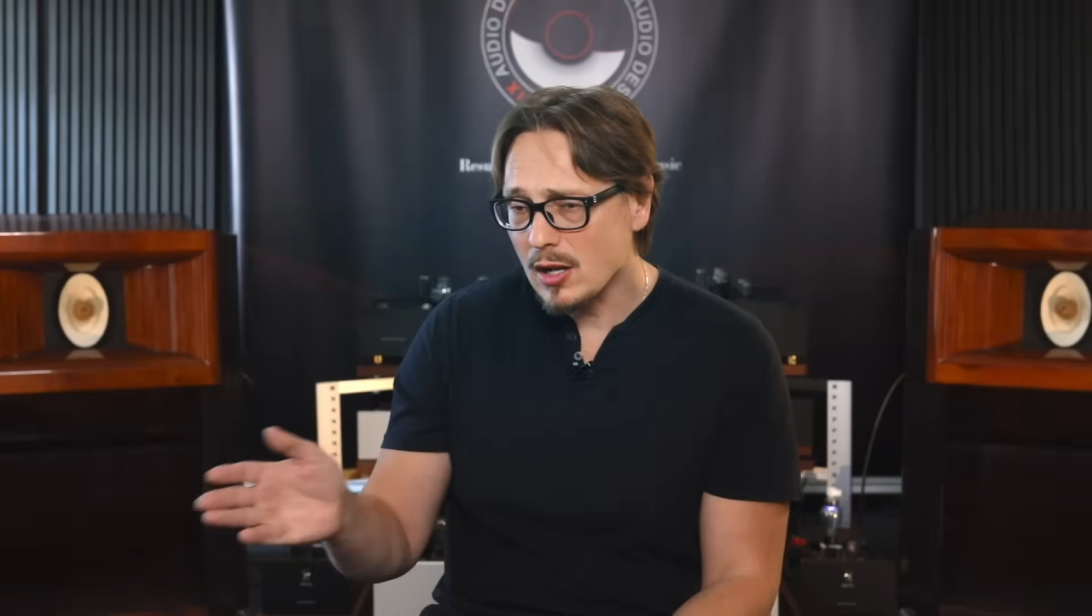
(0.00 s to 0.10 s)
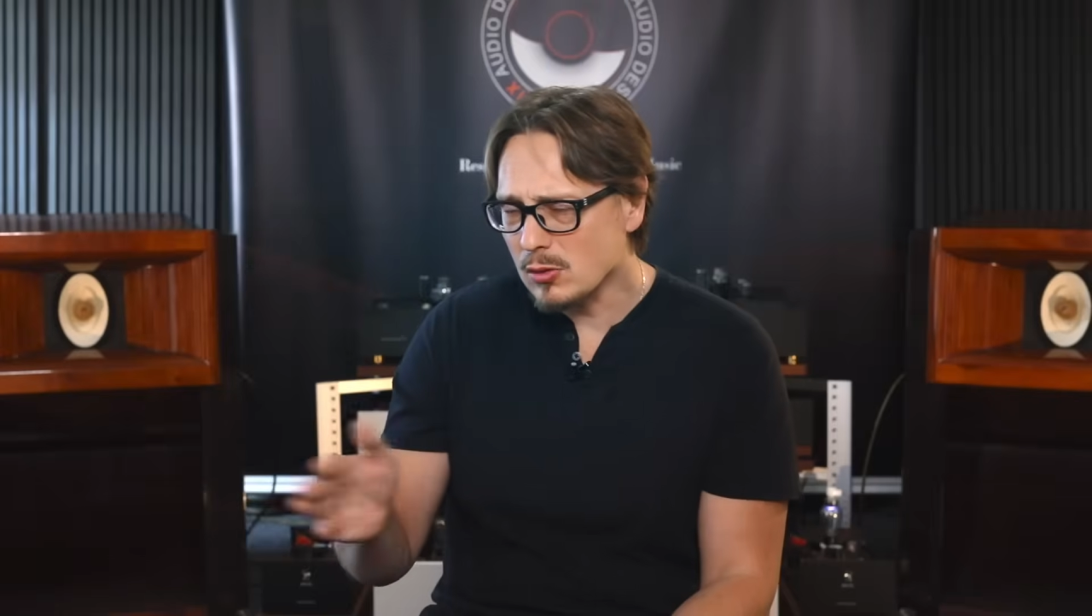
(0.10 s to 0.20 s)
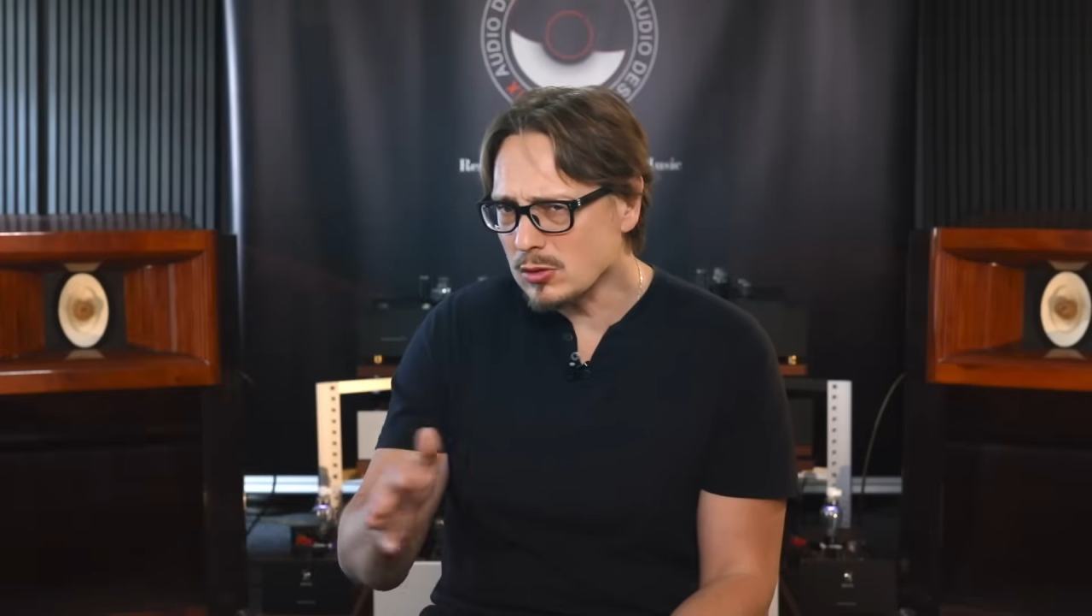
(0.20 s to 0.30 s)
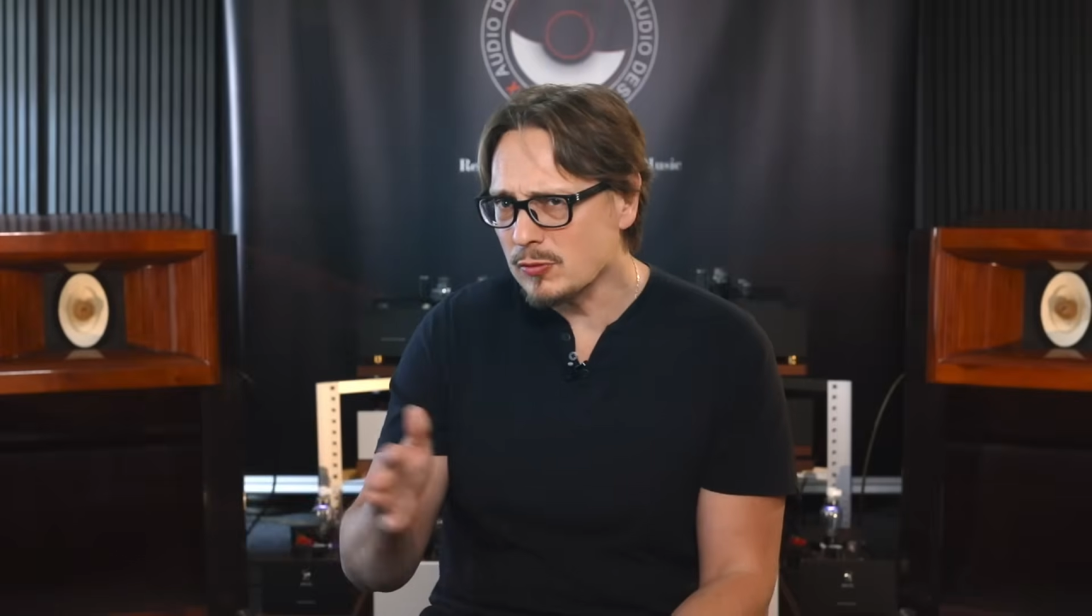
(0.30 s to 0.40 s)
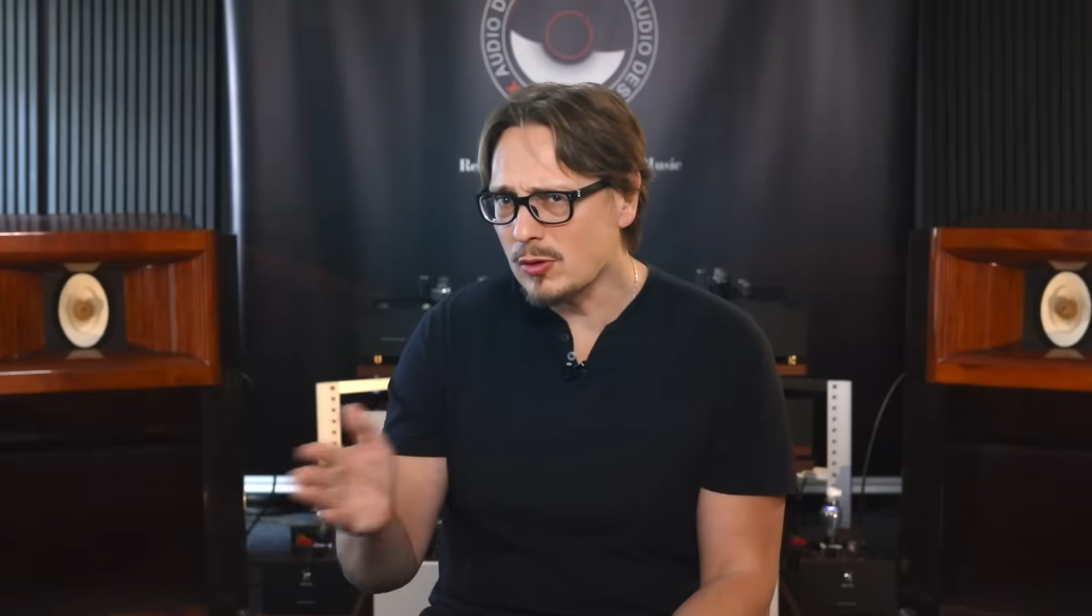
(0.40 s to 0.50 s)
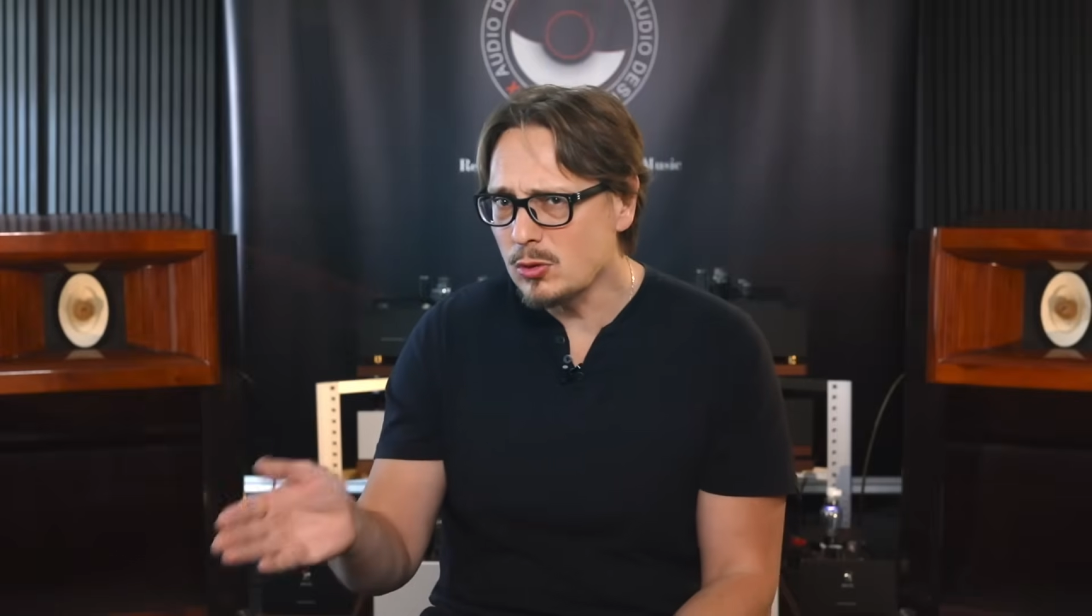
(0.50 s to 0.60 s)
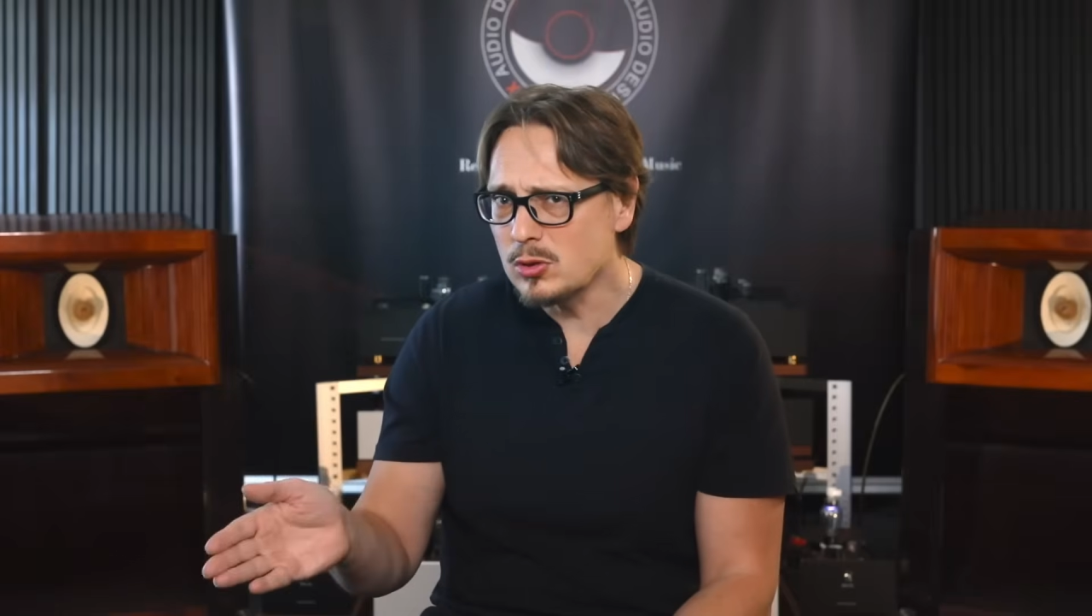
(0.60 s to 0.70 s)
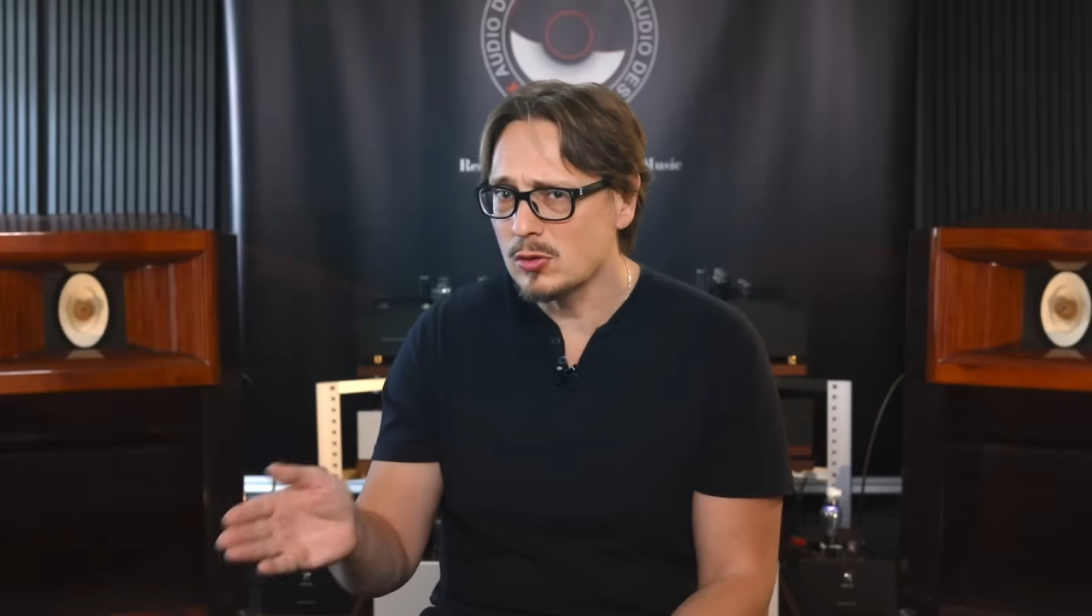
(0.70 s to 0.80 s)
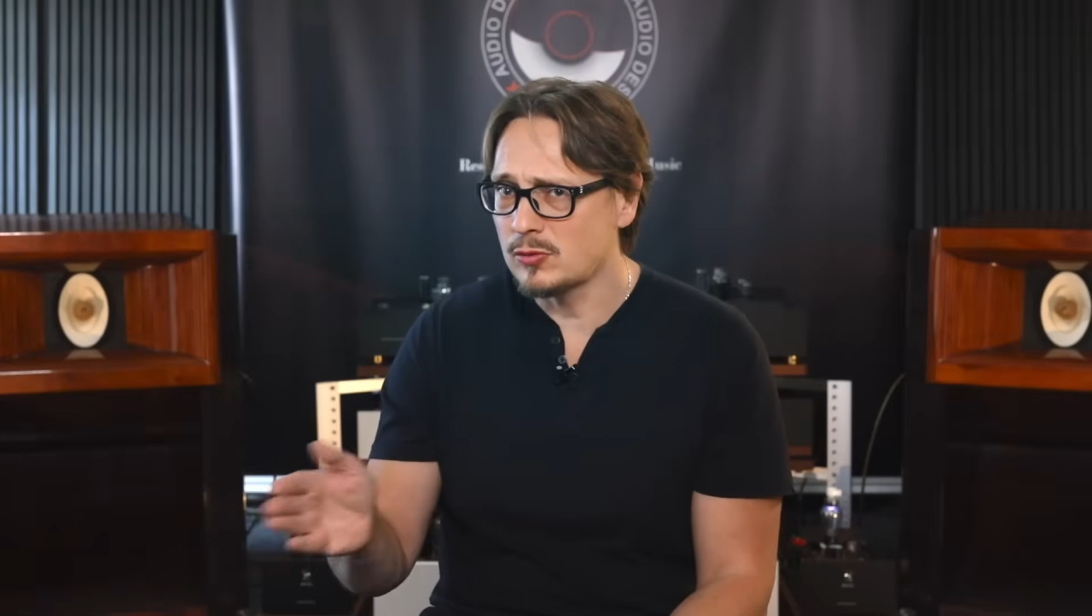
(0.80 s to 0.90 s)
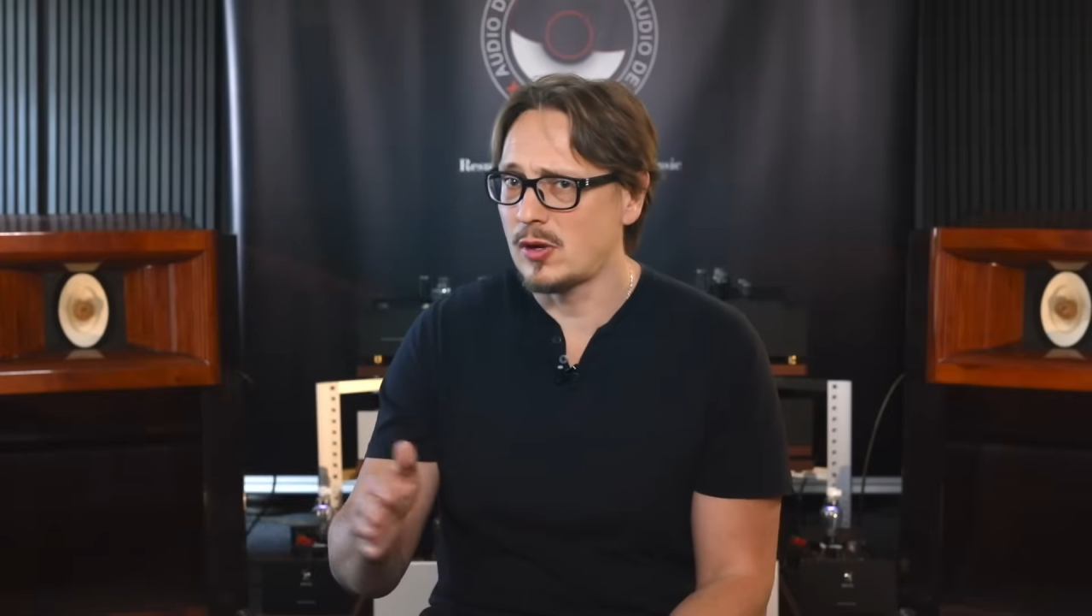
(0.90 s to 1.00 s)
A lot of
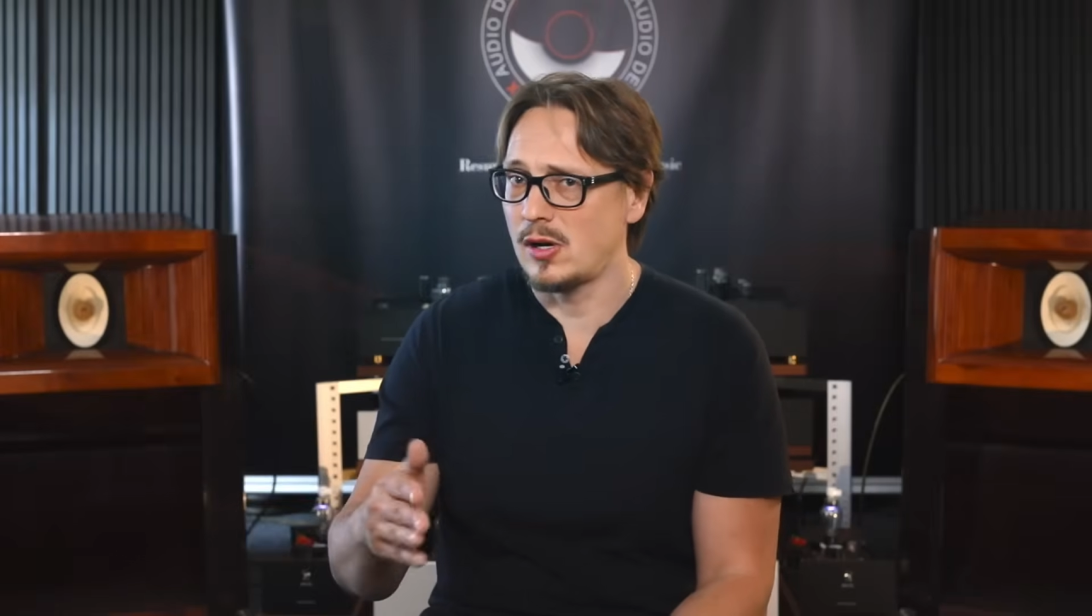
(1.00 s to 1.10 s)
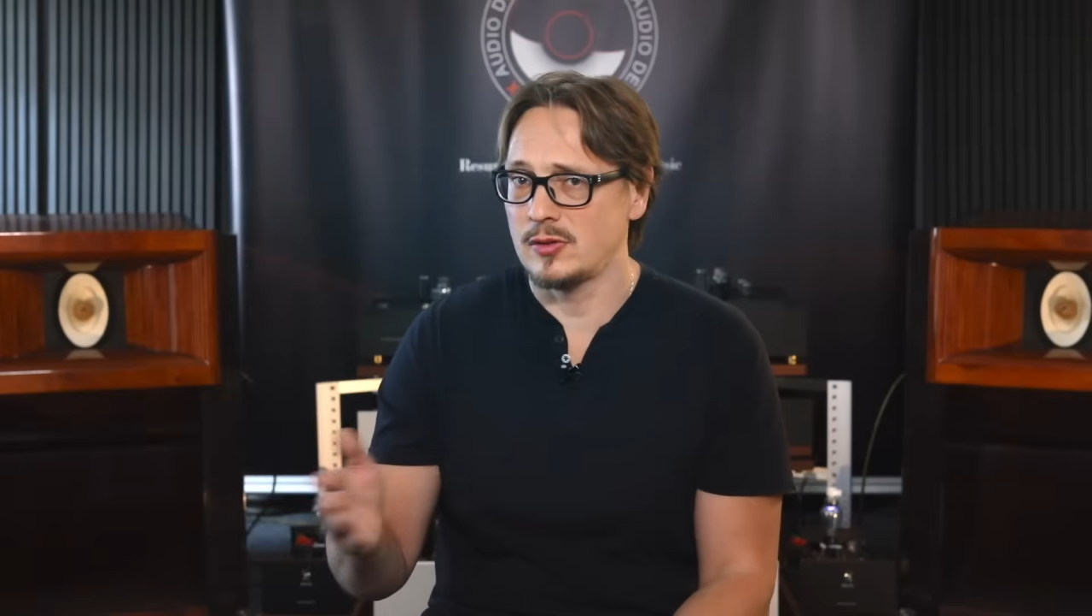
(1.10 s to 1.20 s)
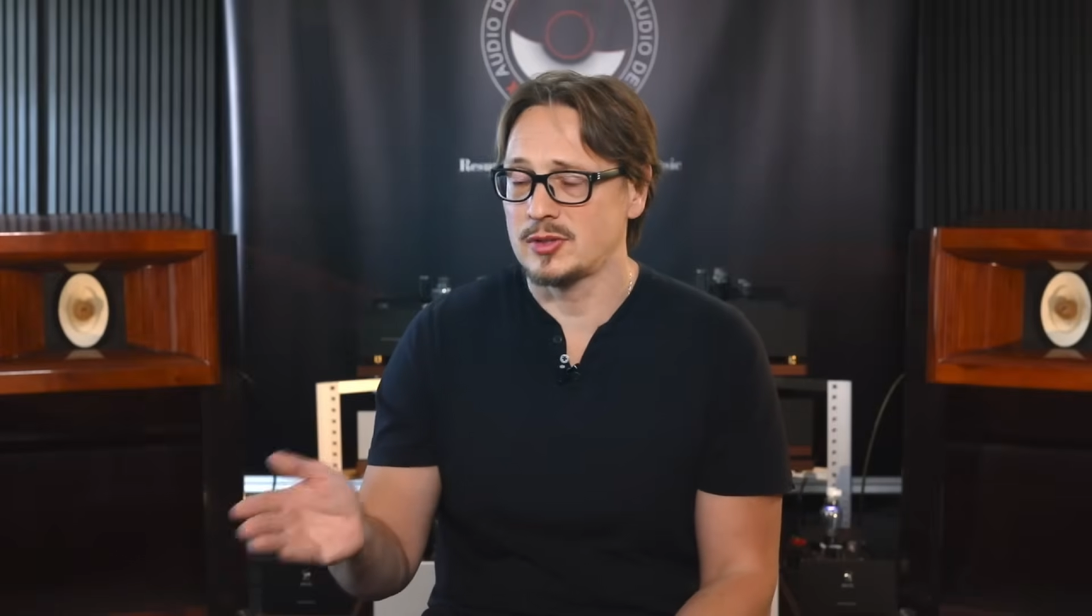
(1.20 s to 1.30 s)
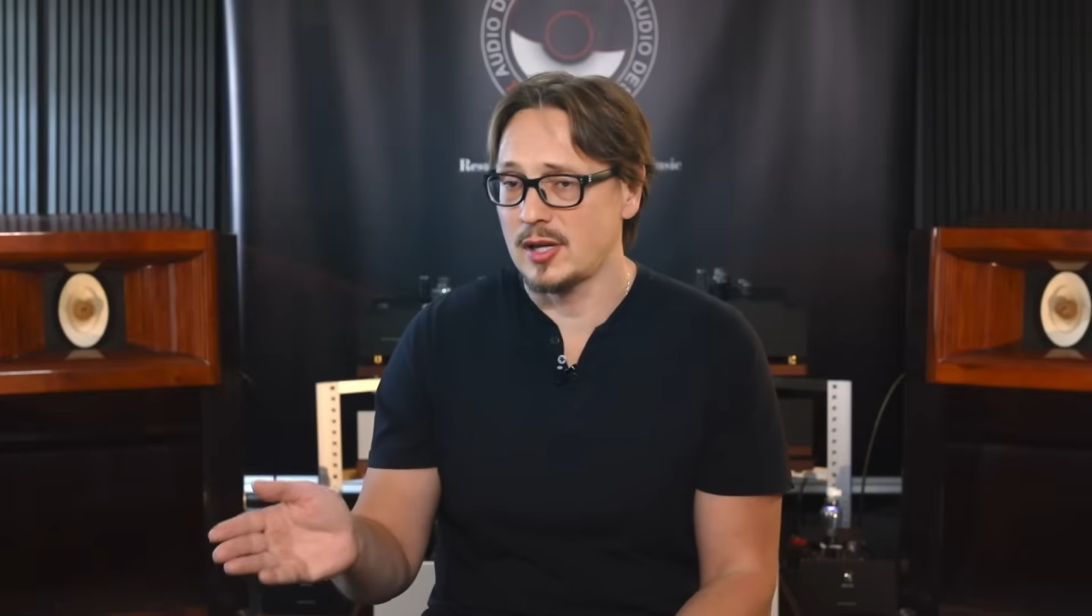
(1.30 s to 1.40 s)
audiophiles